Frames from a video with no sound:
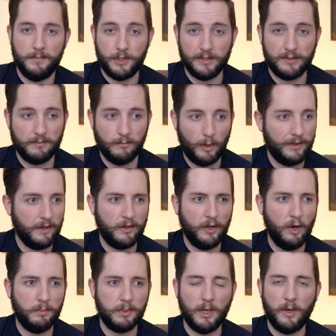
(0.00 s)
just with a
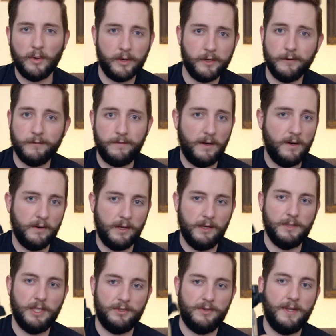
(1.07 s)
GoPro or your phone, how
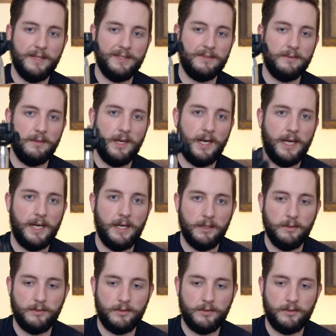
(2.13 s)
much this, uh,